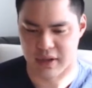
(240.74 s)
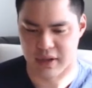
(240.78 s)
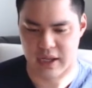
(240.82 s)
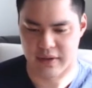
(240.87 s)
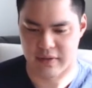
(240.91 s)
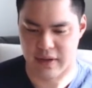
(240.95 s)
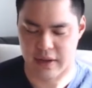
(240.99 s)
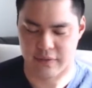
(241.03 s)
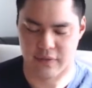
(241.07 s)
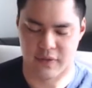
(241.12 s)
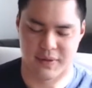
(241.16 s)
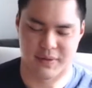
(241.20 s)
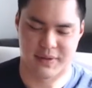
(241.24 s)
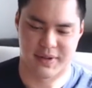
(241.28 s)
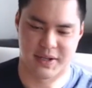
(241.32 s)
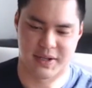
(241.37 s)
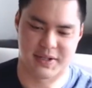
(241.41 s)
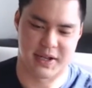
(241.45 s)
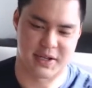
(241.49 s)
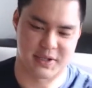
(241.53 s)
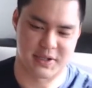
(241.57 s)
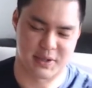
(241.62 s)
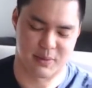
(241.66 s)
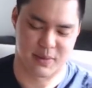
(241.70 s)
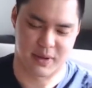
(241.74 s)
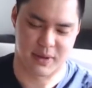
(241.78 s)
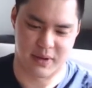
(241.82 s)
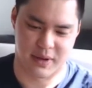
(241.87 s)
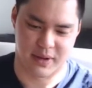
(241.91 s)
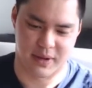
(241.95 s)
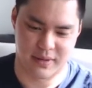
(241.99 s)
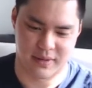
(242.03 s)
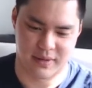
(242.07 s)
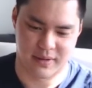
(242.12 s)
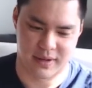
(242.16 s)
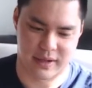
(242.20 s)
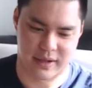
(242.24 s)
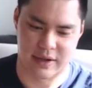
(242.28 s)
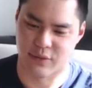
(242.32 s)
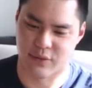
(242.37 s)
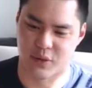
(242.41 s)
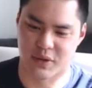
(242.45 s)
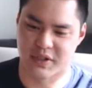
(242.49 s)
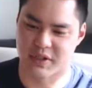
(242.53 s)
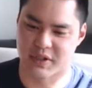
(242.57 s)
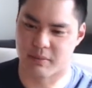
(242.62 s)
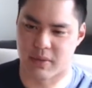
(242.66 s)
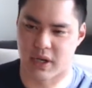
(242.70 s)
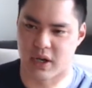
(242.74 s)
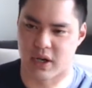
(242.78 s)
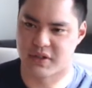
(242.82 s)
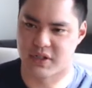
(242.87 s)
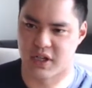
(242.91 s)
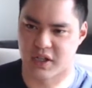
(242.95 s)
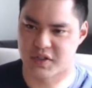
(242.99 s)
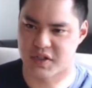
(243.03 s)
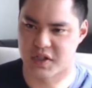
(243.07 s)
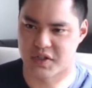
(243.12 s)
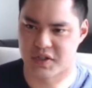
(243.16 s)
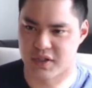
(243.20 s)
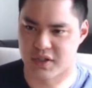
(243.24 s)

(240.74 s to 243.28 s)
I should probably I've only done biotech since